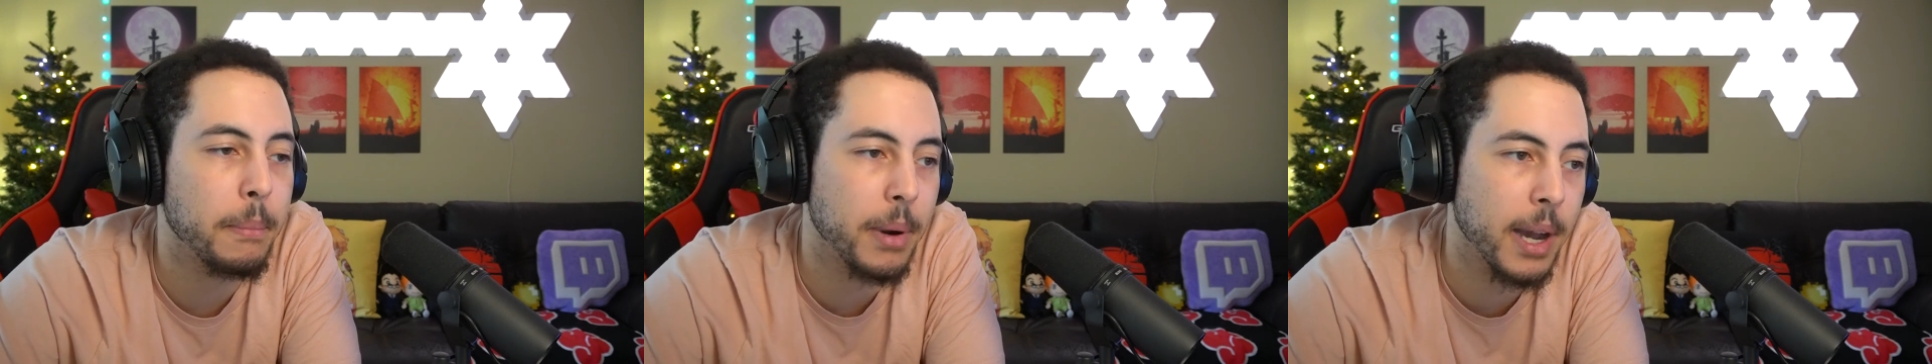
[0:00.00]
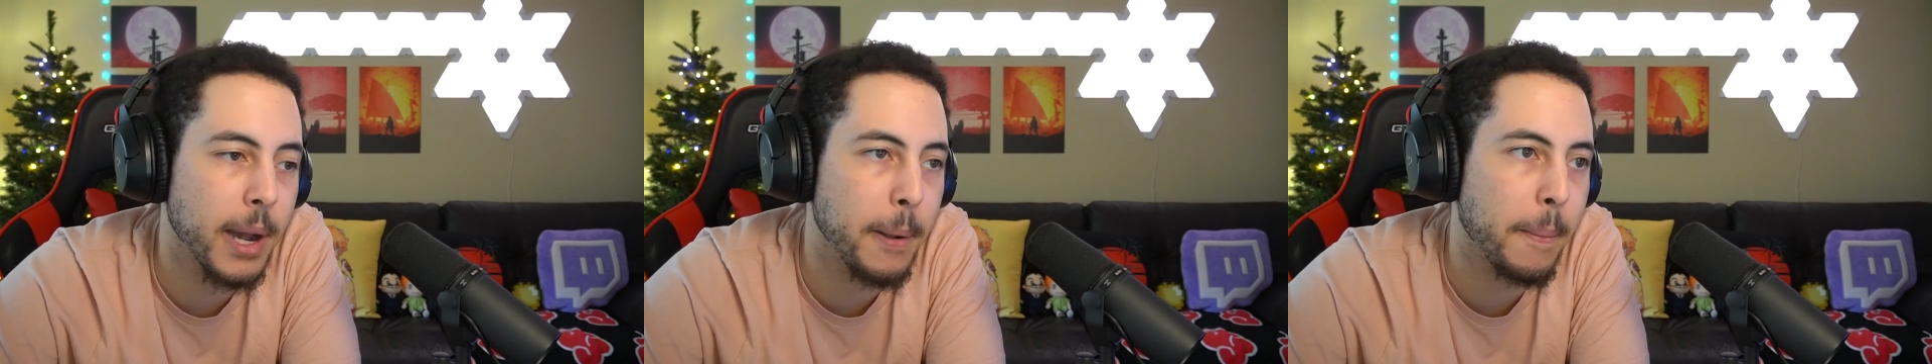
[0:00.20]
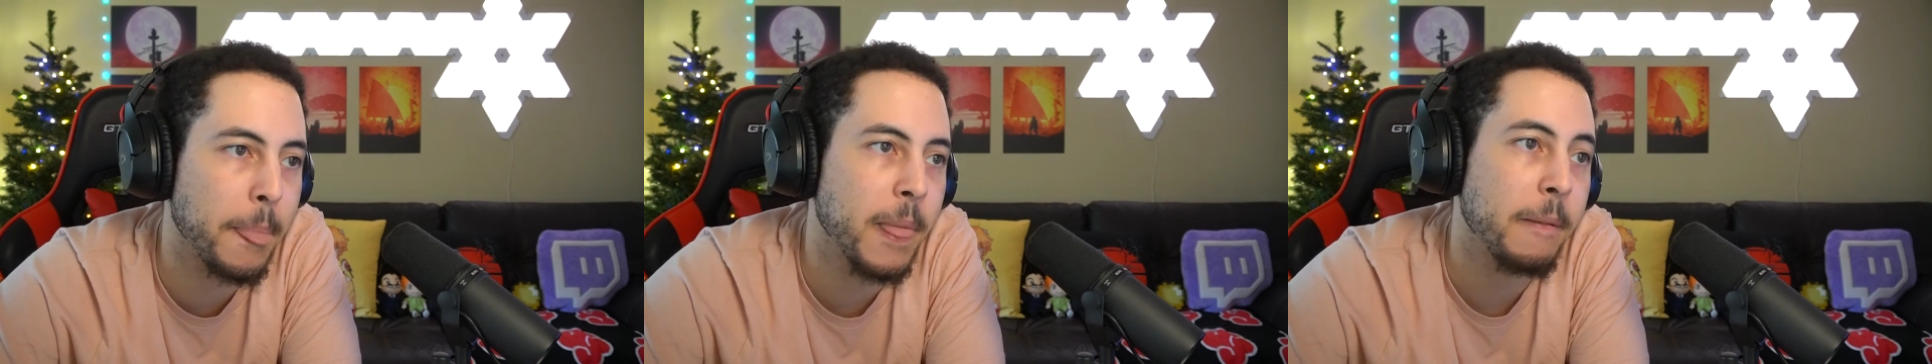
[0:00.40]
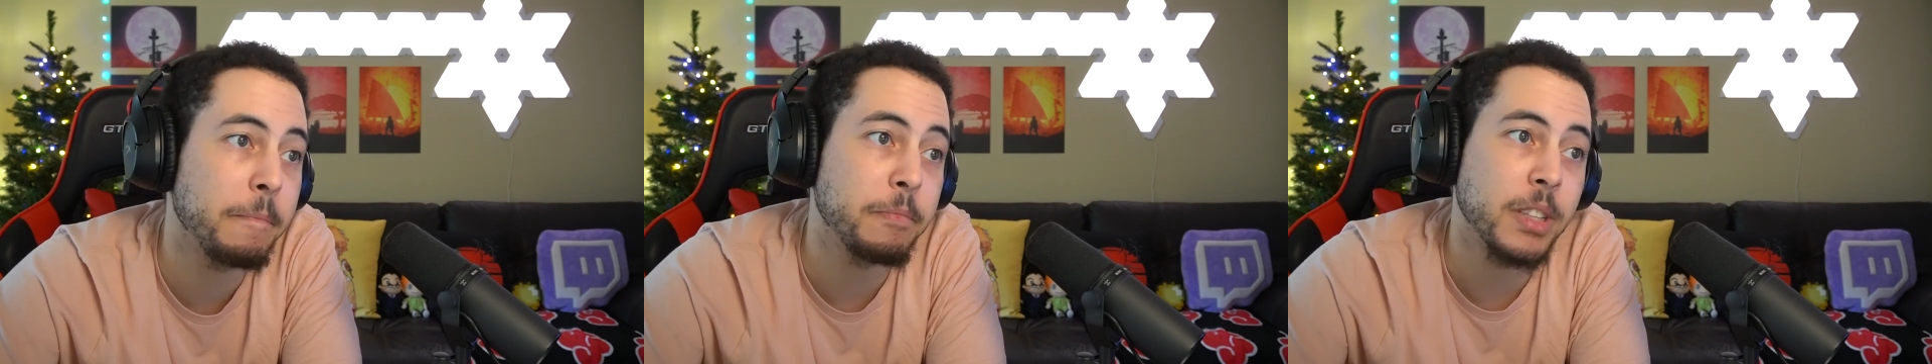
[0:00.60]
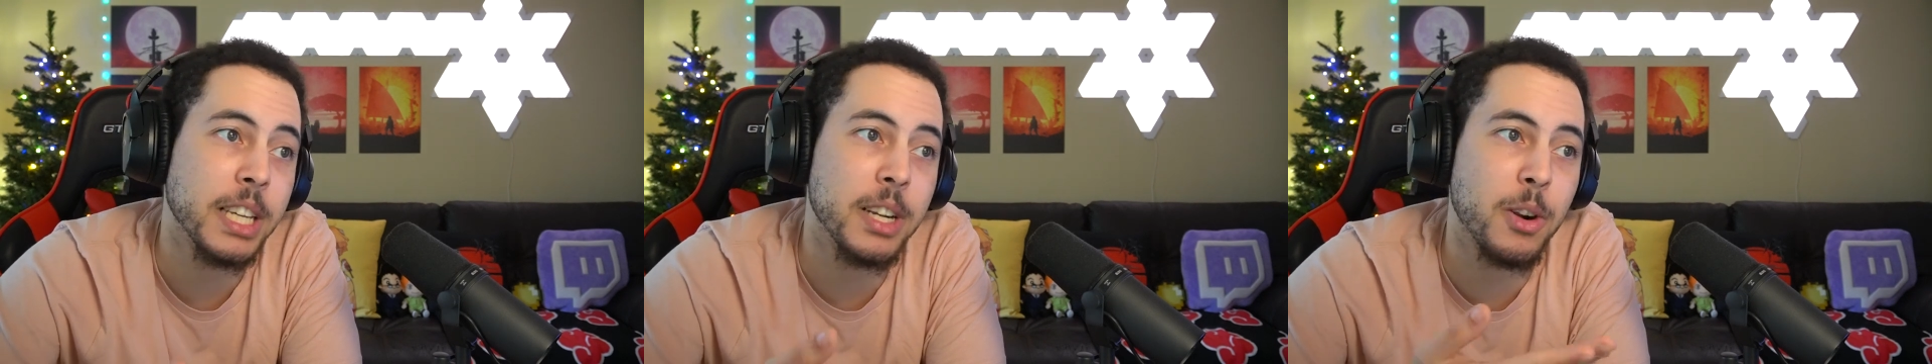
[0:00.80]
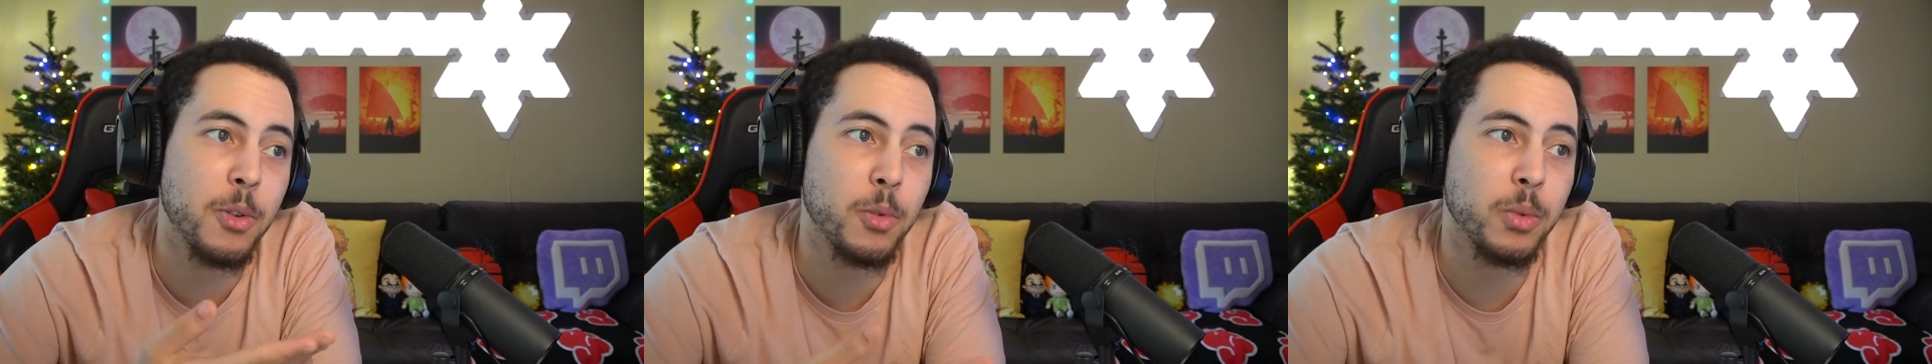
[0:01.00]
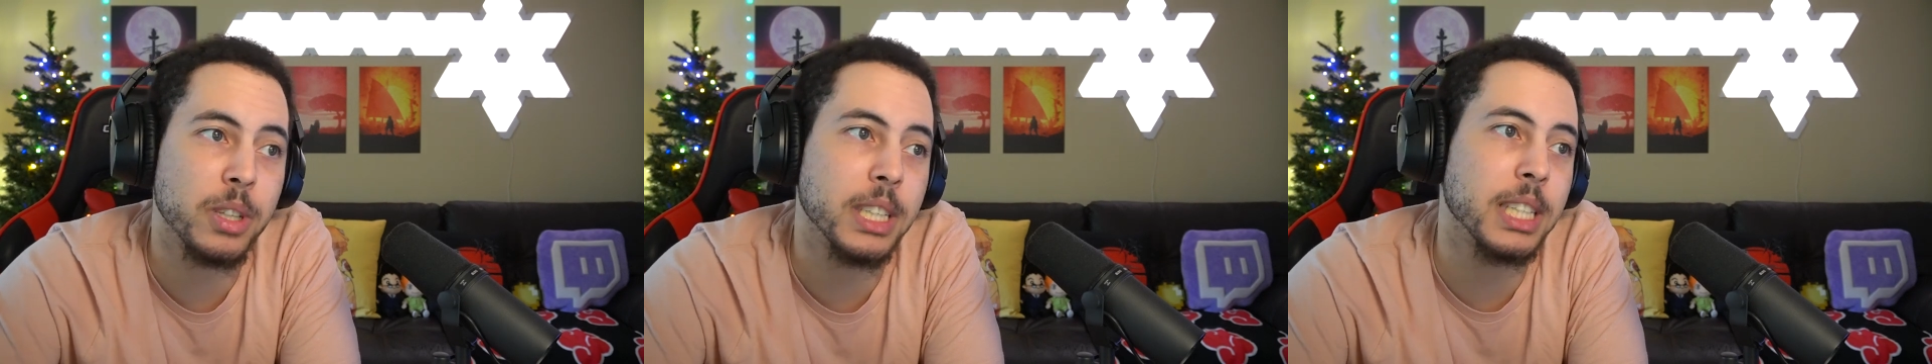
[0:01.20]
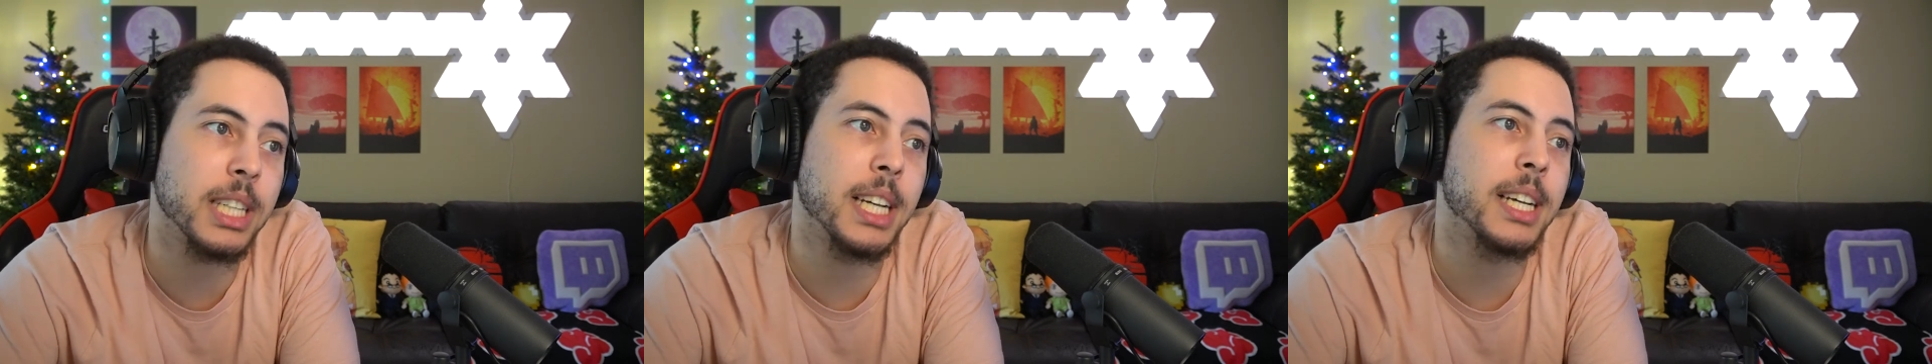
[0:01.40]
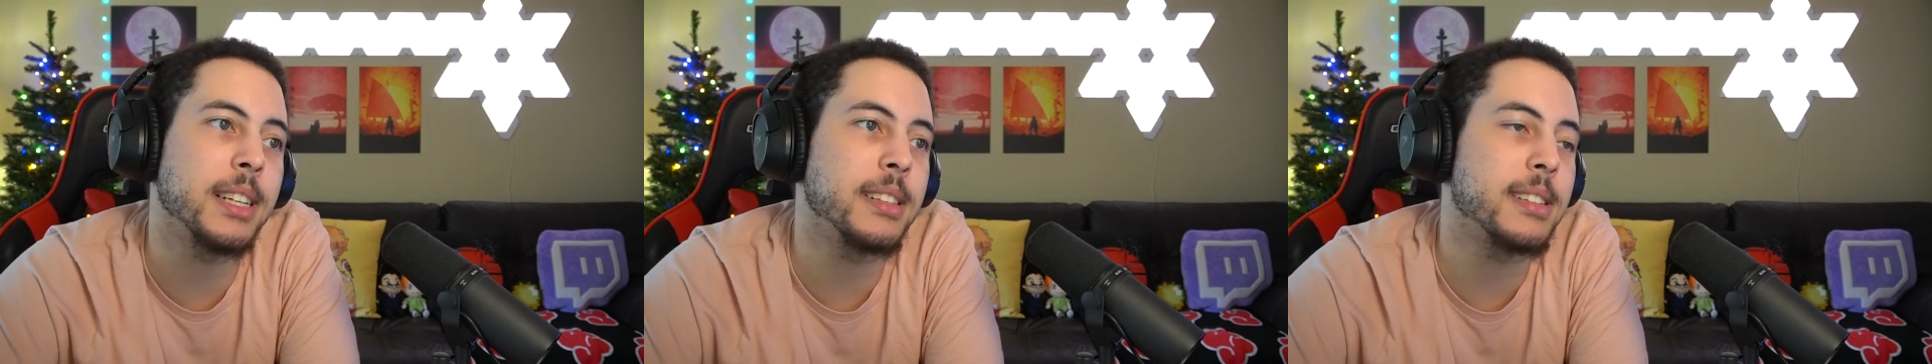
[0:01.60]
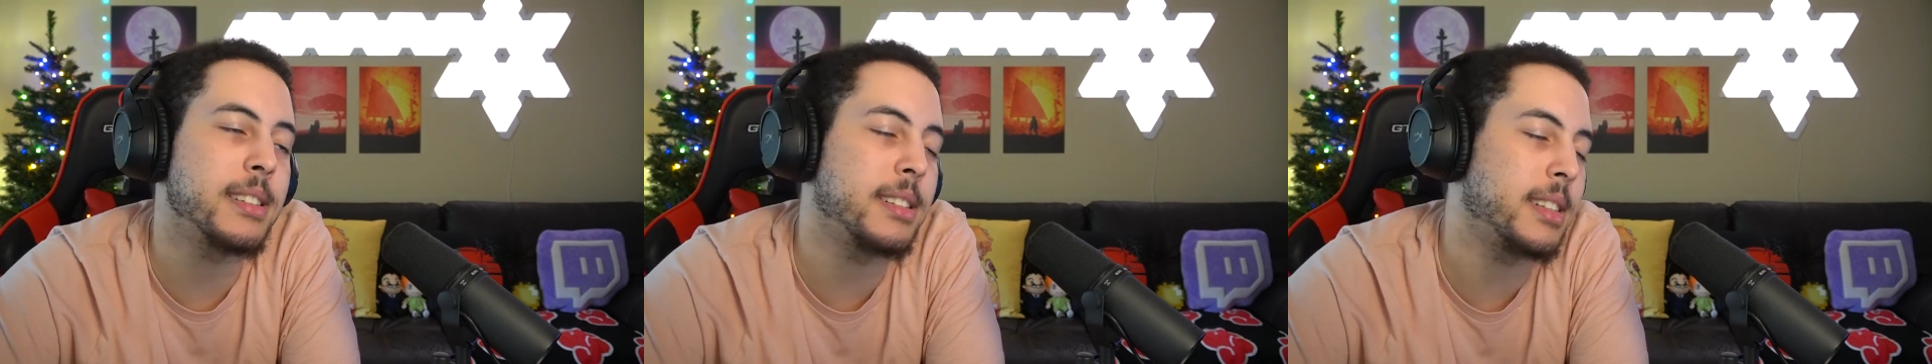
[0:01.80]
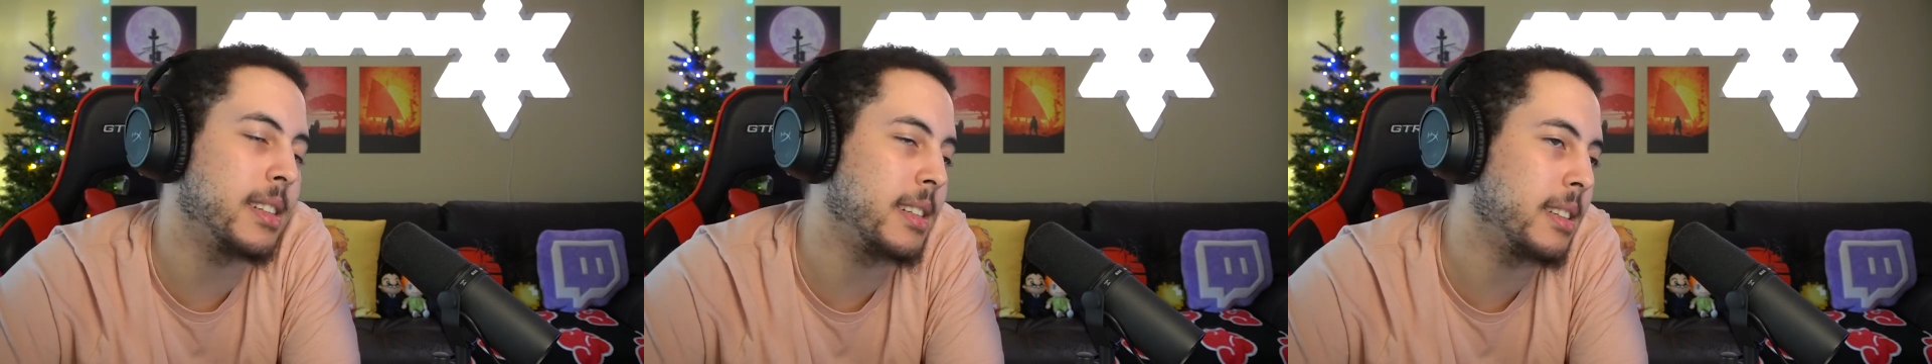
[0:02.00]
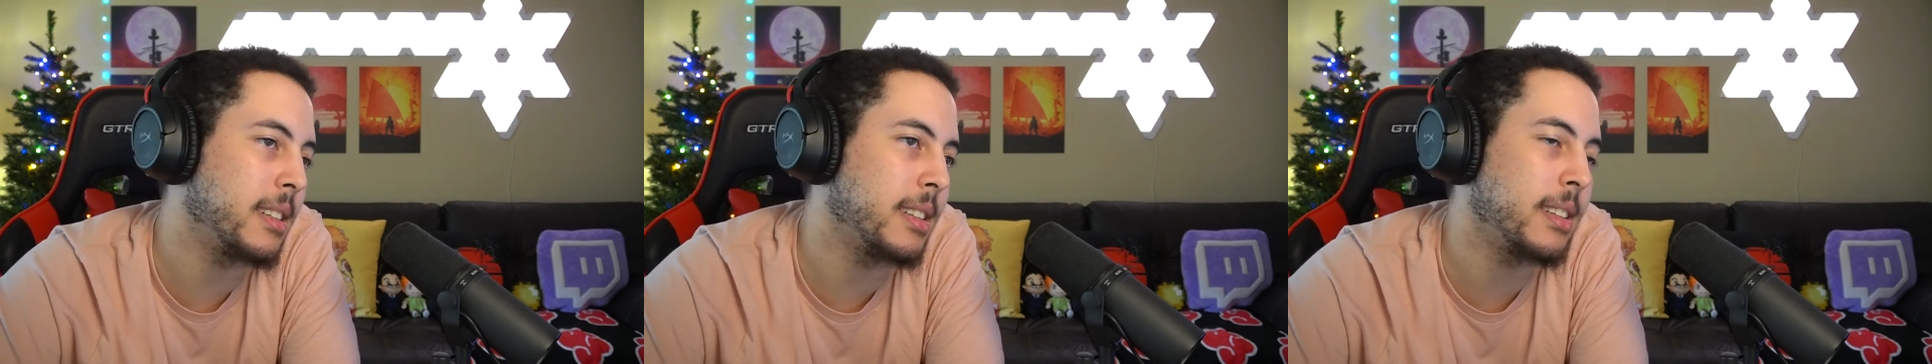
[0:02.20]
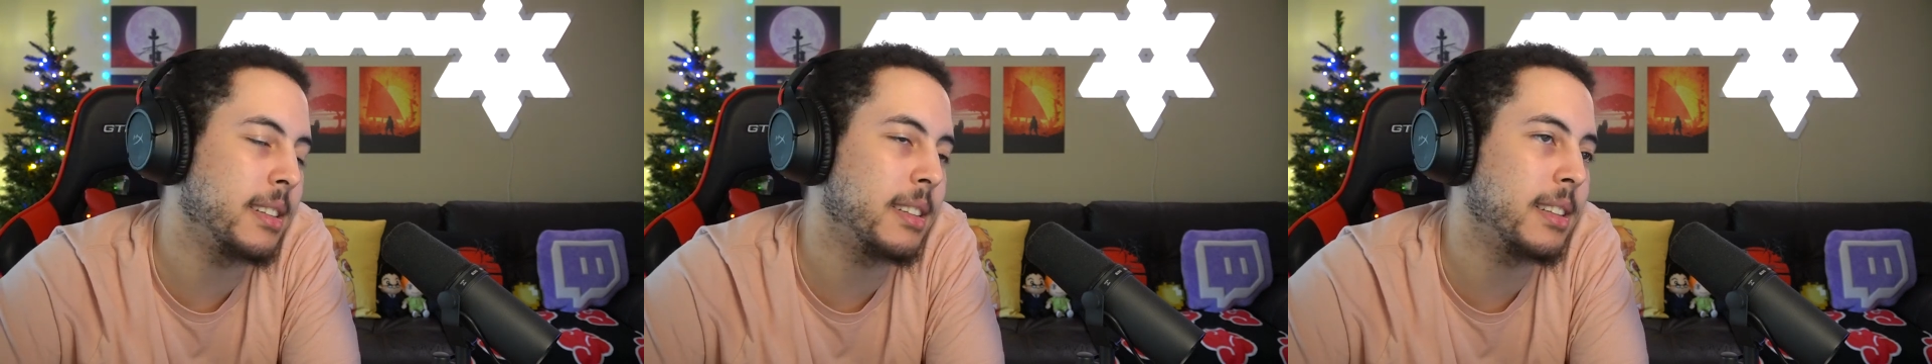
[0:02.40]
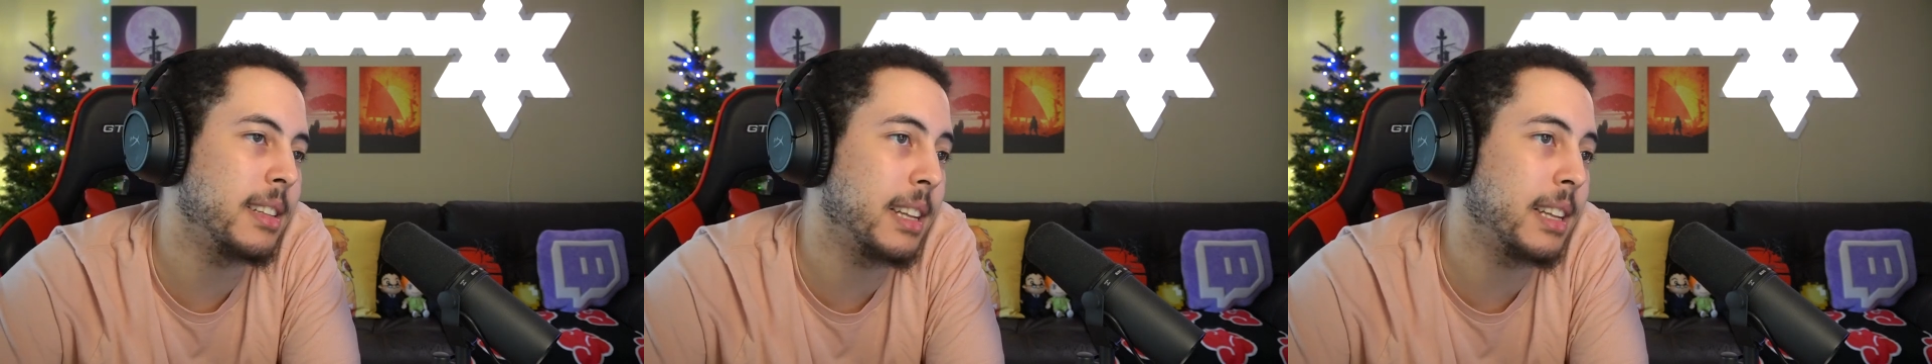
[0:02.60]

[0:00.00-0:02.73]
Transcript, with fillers: But you don't realize the,